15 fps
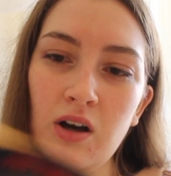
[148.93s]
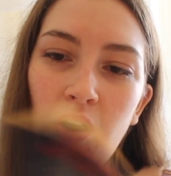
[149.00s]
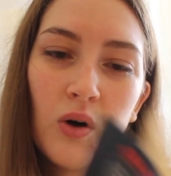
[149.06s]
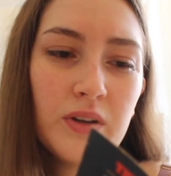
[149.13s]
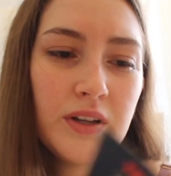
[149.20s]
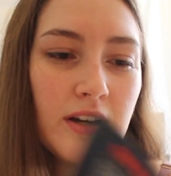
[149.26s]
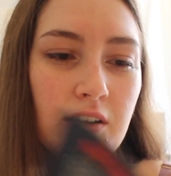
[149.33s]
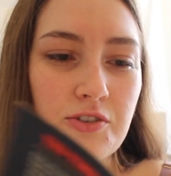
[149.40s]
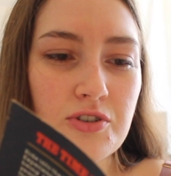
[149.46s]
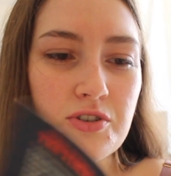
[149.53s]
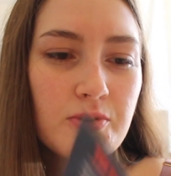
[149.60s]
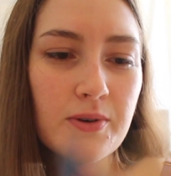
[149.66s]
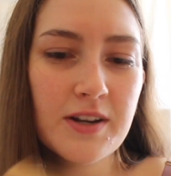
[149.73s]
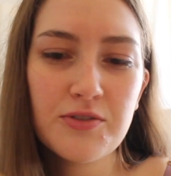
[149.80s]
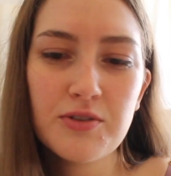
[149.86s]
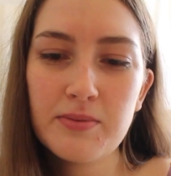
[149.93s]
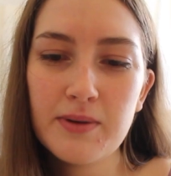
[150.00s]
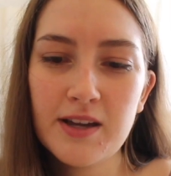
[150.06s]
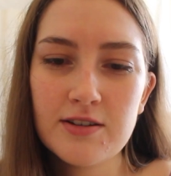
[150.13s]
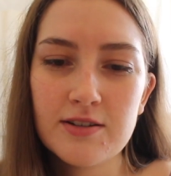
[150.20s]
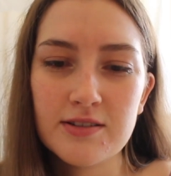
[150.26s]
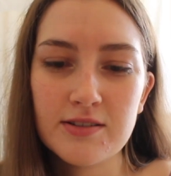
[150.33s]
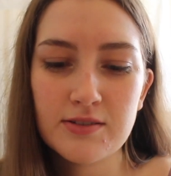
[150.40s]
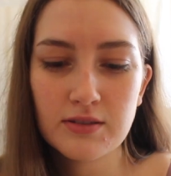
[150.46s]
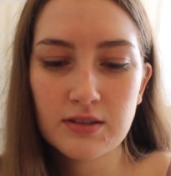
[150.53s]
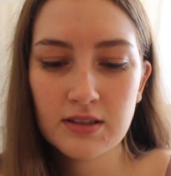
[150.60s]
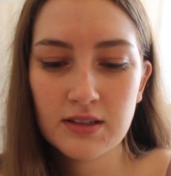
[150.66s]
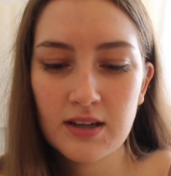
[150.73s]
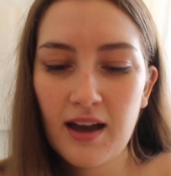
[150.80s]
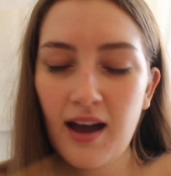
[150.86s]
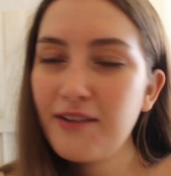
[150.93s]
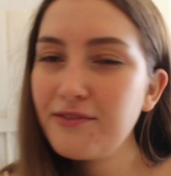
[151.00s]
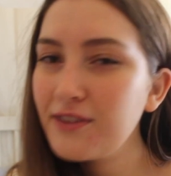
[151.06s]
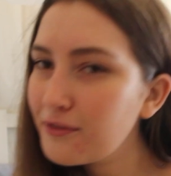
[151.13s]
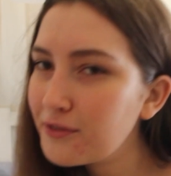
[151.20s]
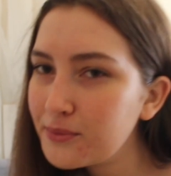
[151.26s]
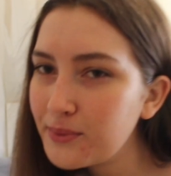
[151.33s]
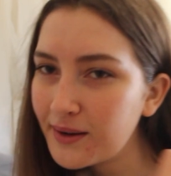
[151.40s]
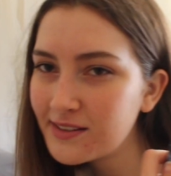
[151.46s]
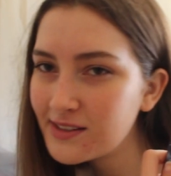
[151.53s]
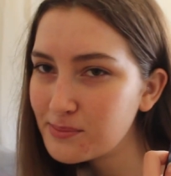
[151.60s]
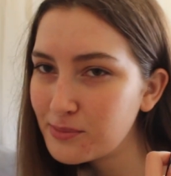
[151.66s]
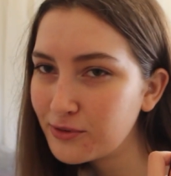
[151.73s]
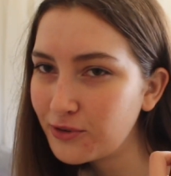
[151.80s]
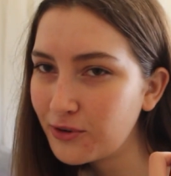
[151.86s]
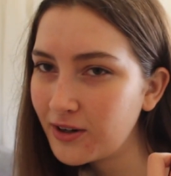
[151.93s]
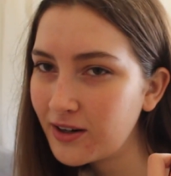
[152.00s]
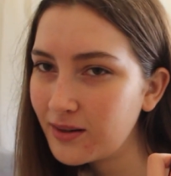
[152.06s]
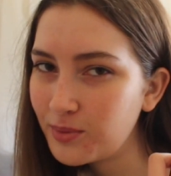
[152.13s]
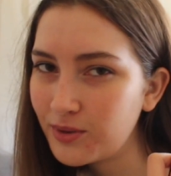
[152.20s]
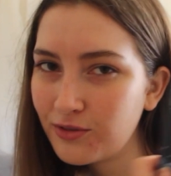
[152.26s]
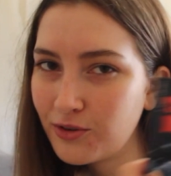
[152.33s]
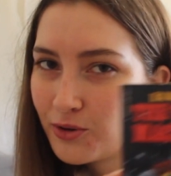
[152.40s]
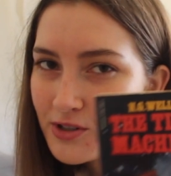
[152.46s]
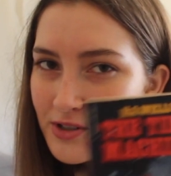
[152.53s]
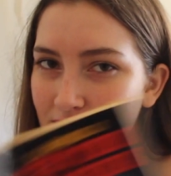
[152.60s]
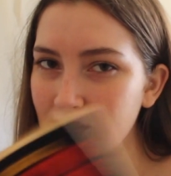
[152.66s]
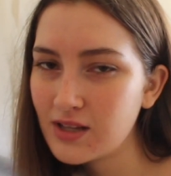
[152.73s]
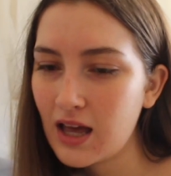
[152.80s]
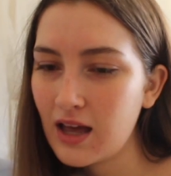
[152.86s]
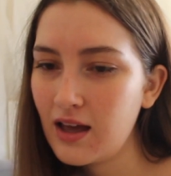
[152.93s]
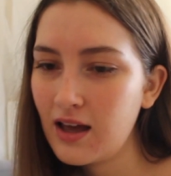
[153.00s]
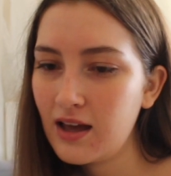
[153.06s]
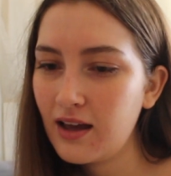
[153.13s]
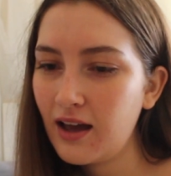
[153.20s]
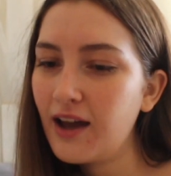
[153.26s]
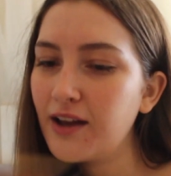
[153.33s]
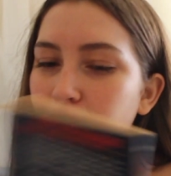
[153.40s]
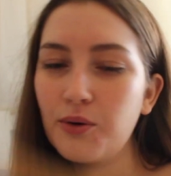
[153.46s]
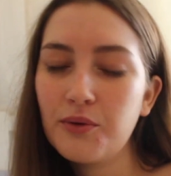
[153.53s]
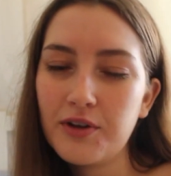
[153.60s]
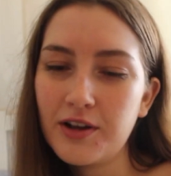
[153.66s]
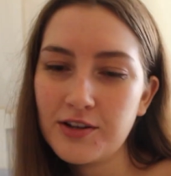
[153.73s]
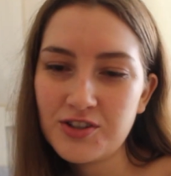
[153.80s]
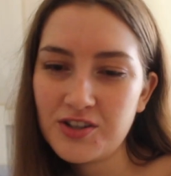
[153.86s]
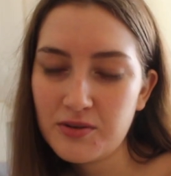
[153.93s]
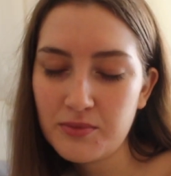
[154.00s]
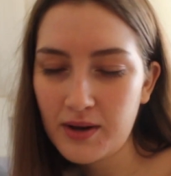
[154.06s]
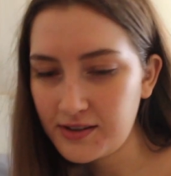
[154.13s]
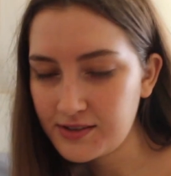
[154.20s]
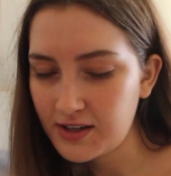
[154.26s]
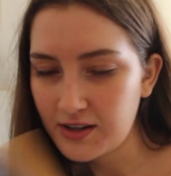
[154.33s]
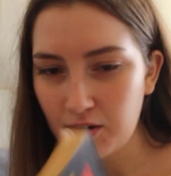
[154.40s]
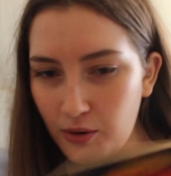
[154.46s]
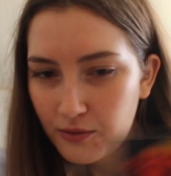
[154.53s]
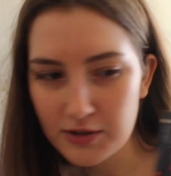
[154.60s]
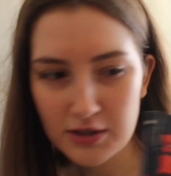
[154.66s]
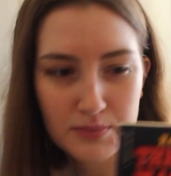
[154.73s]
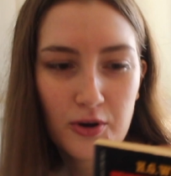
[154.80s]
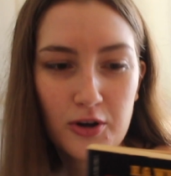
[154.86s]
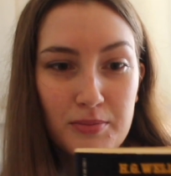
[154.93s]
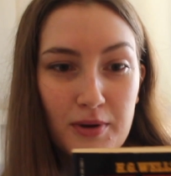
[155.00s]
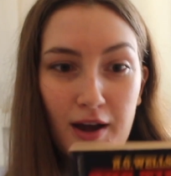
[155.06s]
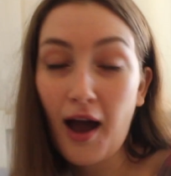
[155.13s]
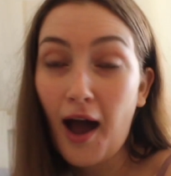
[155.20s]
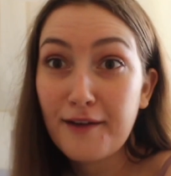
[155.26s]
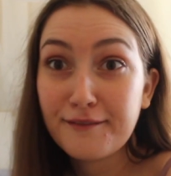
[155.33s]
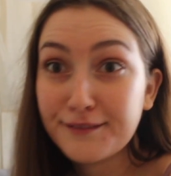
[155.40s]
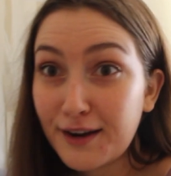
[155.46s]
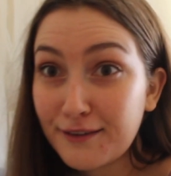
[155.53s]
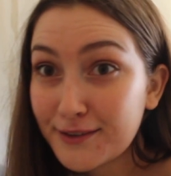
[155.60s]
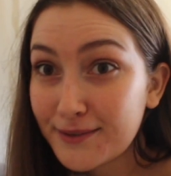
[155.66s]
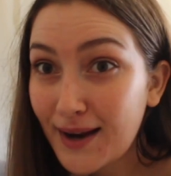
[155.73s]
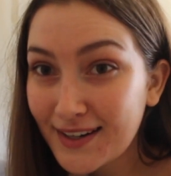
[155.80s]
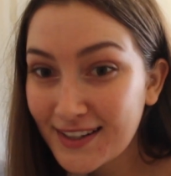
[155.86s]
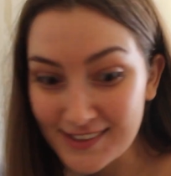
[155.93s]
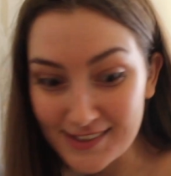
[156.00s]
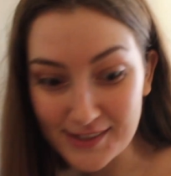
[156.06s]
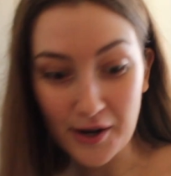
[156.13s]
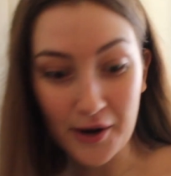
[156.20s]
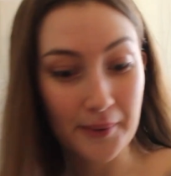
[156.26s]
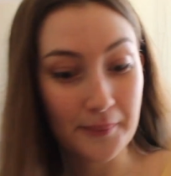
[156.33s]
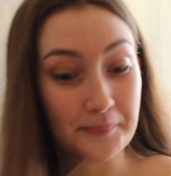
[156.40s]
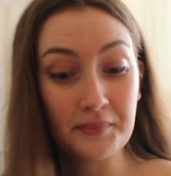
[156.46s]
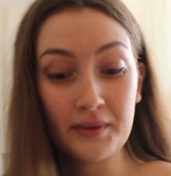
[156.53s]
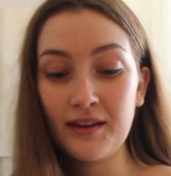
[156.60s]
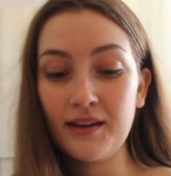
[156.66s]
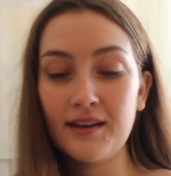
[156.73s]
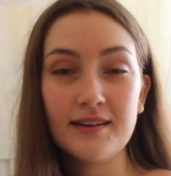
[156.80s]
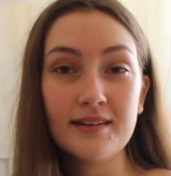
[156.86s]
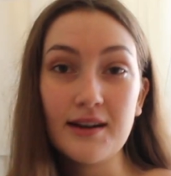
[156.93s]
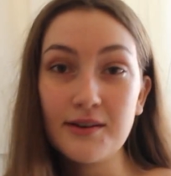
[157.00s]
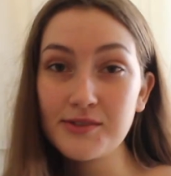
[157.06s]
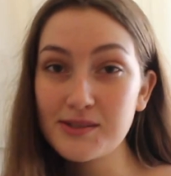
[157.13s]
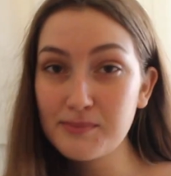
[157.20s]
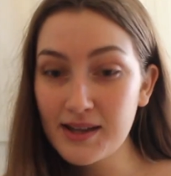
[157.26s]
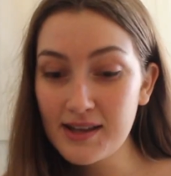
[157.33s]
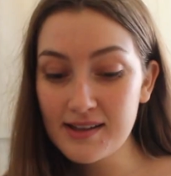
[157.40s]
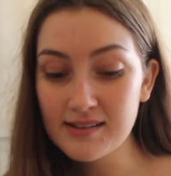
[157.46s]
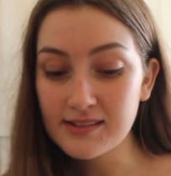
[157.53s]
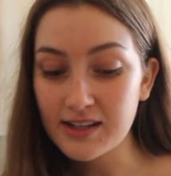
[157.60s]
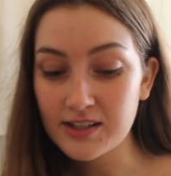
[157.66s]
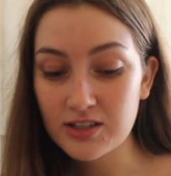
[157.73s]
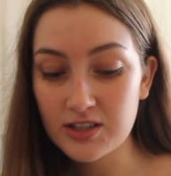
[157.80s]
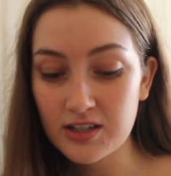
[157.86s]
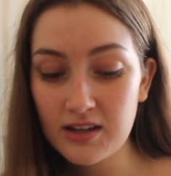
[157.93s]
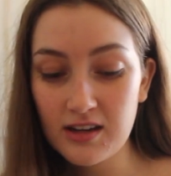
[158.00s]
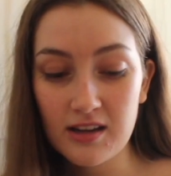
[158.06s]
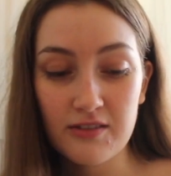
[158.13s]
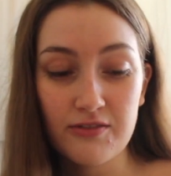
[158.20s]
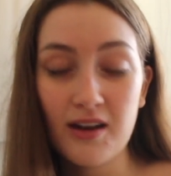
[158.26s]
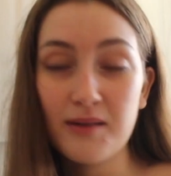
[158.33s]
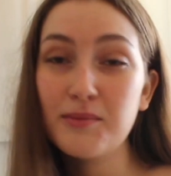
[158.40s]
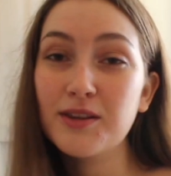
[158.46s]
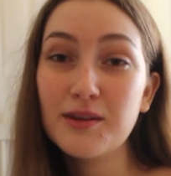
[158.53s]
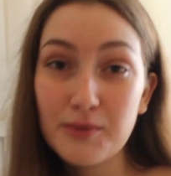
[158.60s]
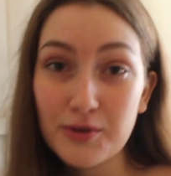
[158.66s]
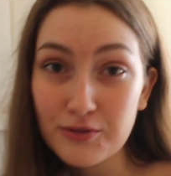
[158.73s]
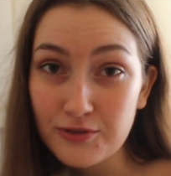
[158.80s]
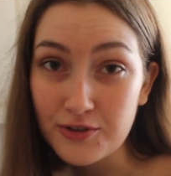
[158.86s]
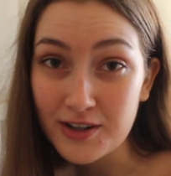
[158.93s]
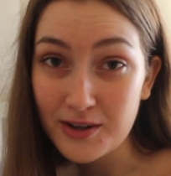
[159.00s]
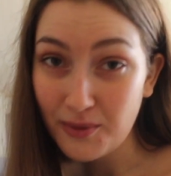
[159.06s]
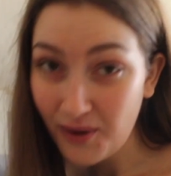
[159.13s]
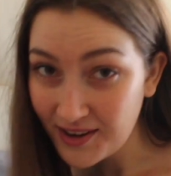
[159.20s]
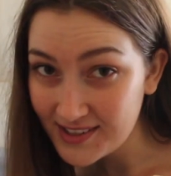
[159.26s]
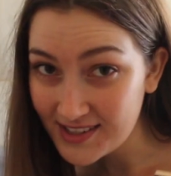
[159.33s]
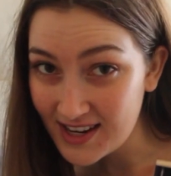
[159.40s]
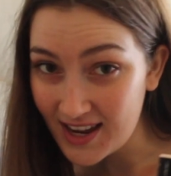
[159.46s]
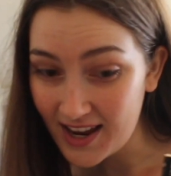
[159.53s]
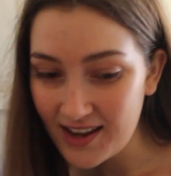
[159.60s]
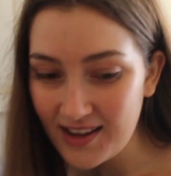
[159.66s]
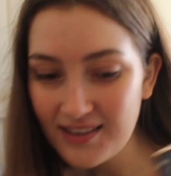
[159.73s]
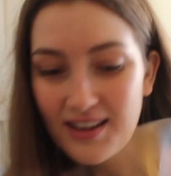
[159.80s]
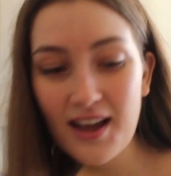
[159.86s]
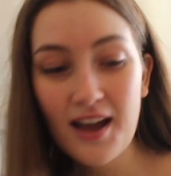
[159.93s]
Only 123 pages. I've never read this before, but of course I know of H.G. Wells and I know of this book, but I've never read it, so now it's in my collection if I'm in the mood for it one day.